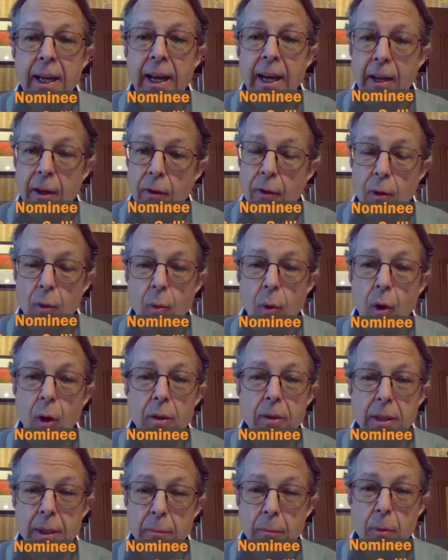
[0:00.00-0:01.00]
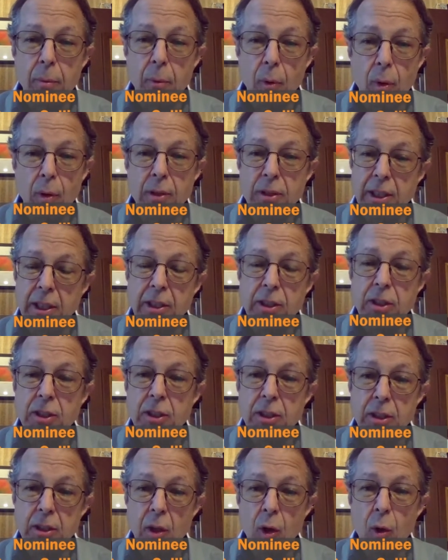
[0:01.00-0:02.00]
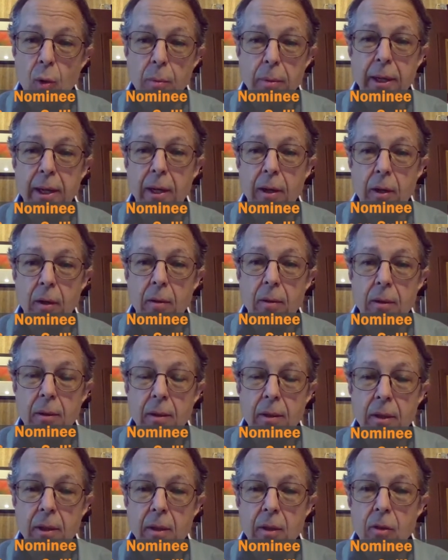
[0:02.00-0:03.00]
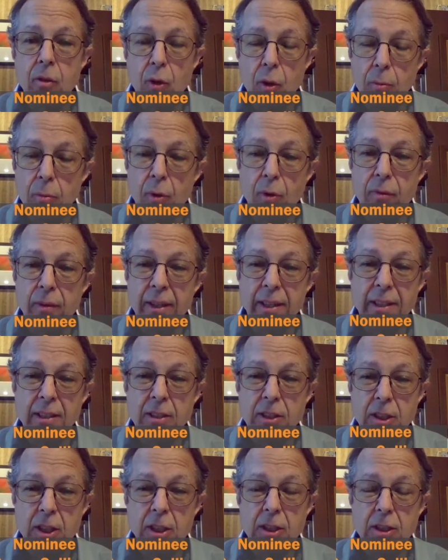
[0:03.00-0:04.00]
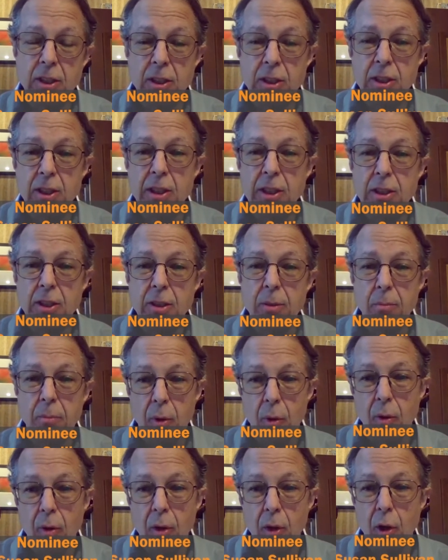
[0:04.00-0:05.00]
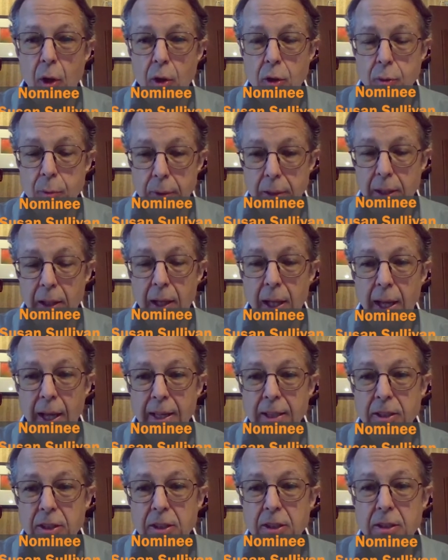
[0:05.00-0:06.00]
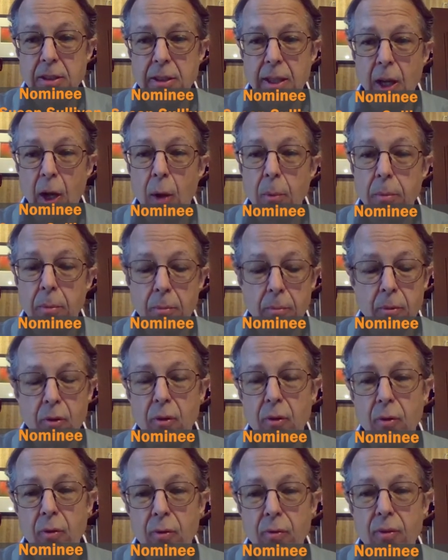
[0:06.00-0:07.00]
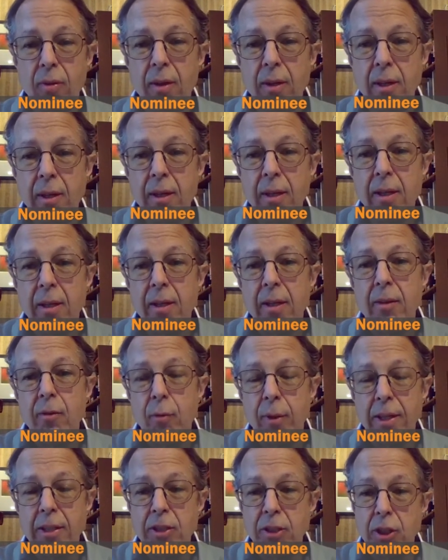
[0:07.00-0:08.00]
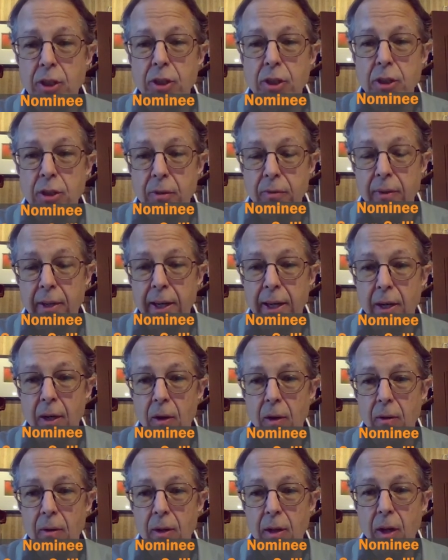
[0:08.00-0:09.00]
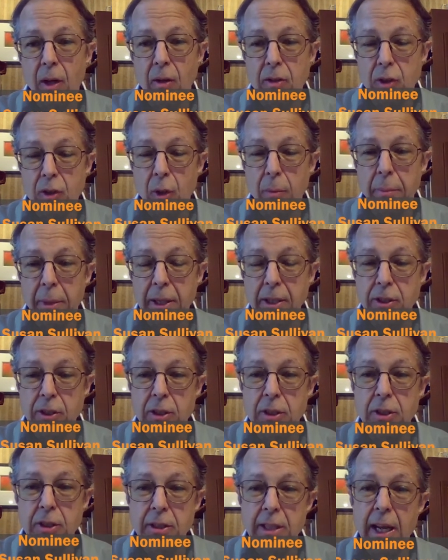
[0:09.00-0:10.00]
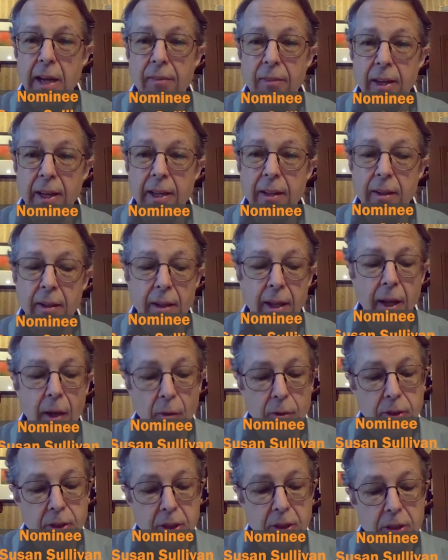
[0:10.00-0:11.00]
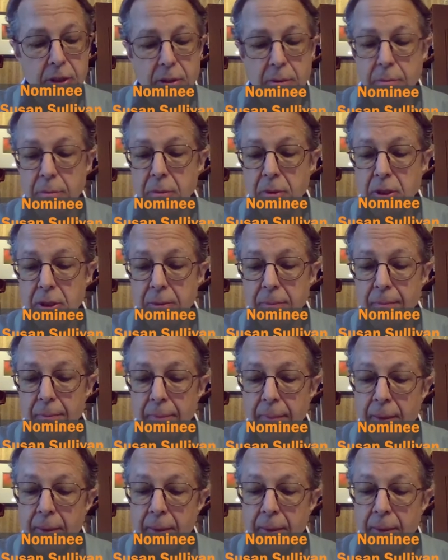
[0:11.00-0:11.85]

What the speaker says: and other quality improvement organizations in home care to improve the consistencies and protocols we utilize to help improve transitions of care as our patients navigate health systems.